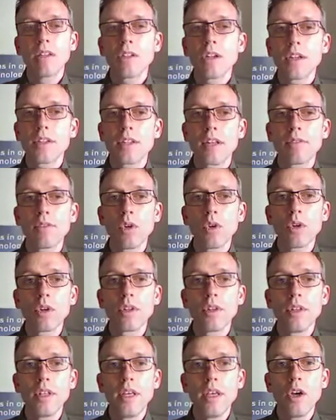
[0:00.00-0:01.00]
Let's have a look
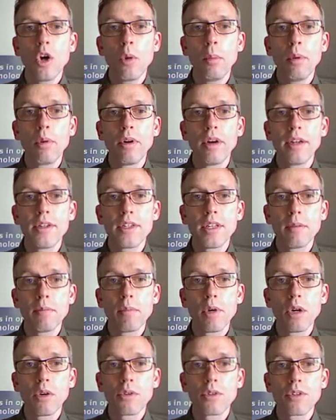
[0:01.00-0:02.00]
at the operating
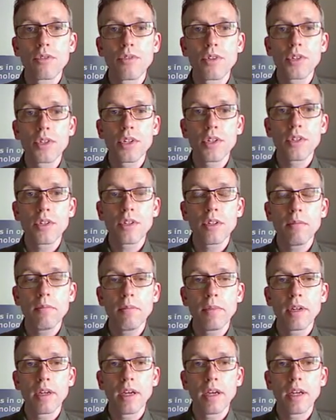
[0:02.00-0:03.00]
modes of the
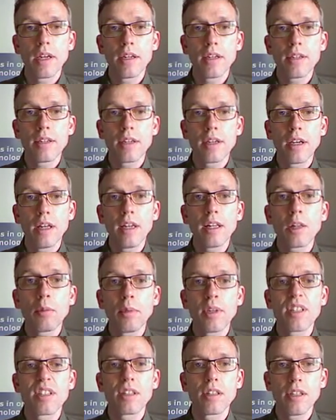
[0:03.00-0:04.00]
system and a little
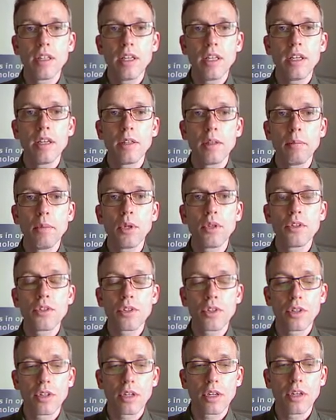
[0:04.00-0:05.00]
bit at the buttons
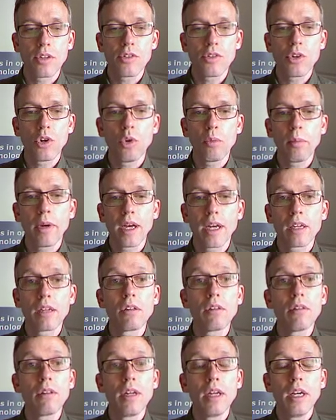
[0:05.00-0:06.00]
on the control
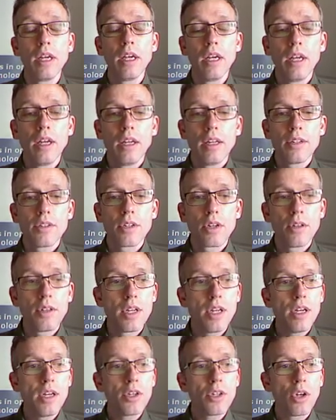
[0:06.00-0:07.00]
panel. So
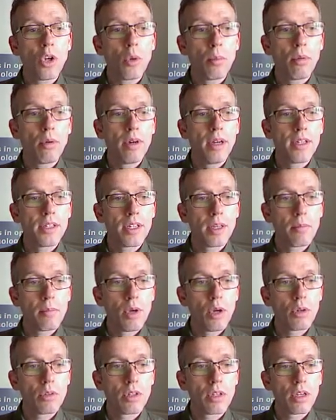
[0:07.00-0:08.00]
the initial operating
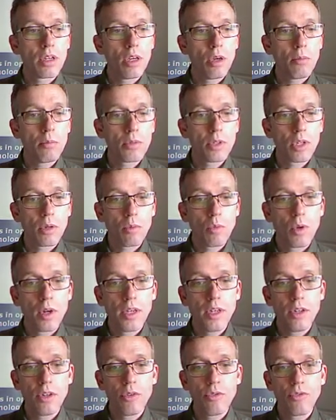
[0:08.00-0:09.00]
mode that comes up
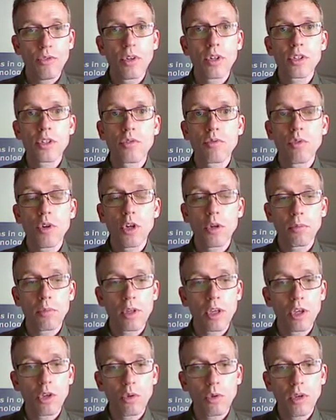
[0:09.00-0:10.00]
when you first run up the
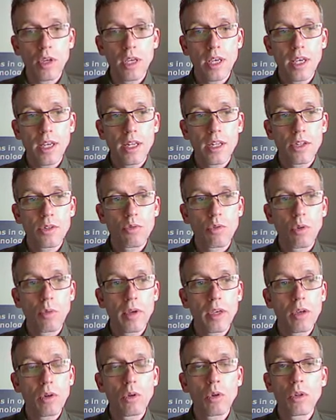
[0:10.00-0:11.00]
GUI is what
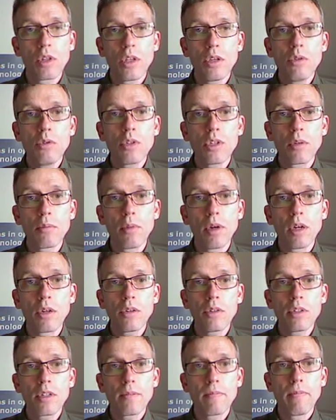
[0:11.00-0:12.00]
we call user
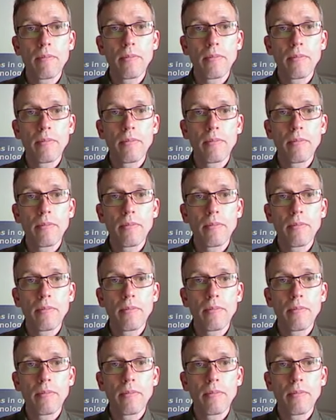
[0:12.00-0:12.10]
mode,